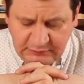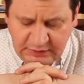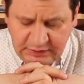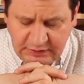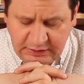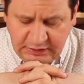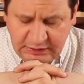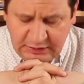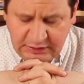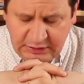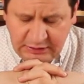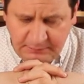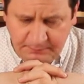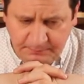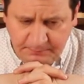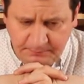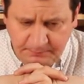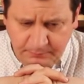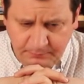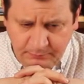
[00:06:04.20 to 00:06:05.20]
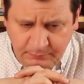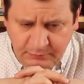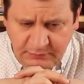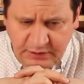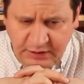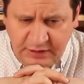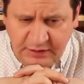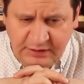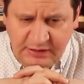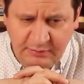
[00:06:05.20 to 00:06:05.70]

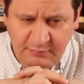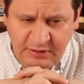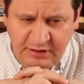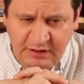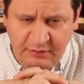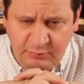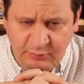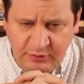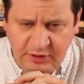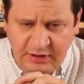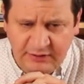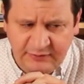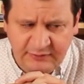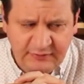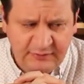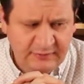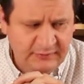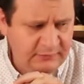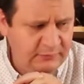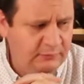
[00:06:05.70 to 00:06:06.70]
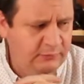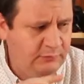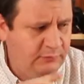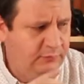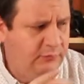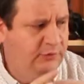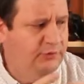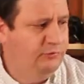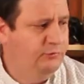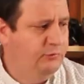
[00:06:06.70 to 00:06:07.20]
a chemical process,
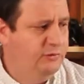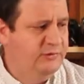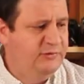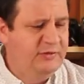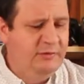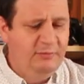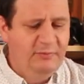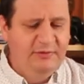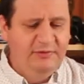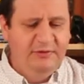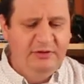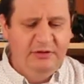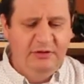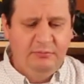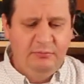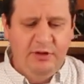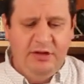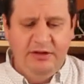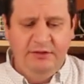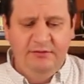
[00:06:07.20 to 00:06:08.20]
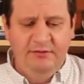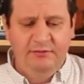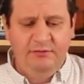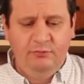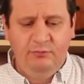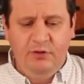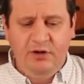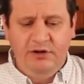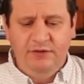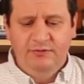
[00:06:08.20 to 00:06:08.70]
which was represented by these
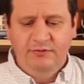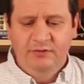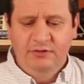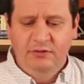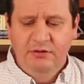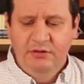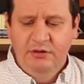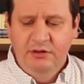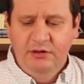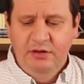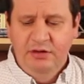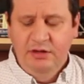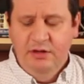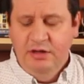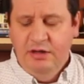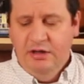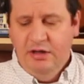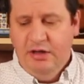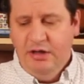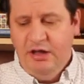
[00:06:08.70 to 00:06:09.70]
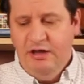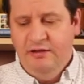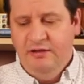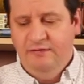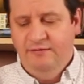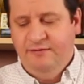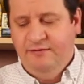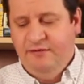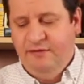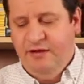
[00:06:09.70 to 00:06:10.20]
ones, and
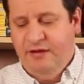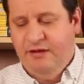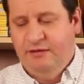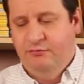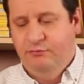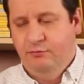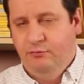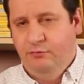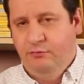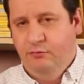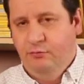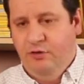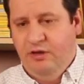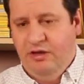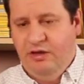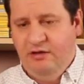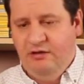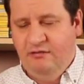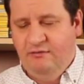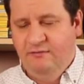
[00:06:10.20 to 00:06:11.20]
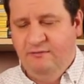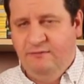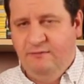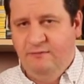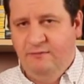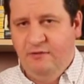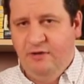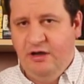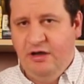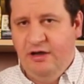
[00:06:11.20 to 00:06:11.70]
after that we have
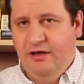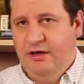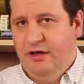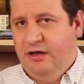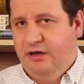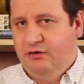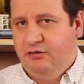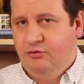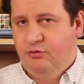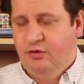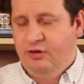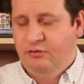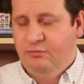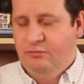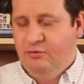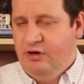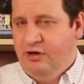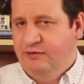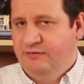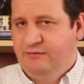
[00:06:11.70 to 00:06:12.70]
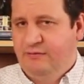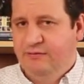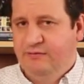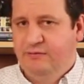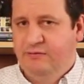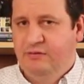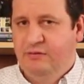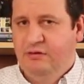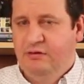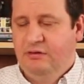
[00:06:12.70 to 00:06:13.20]
an electronic
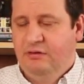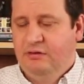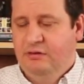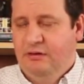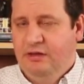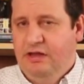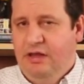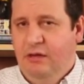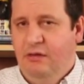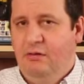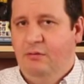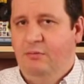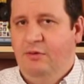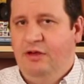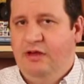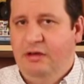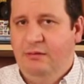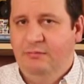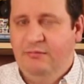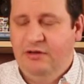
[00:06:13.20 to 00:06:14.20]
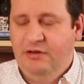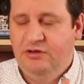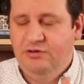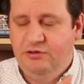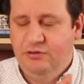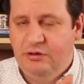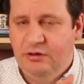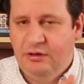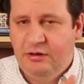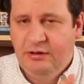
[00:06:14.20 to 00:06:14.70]
process. The camera becomes
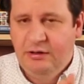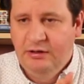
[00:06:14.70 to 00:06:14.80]
digital.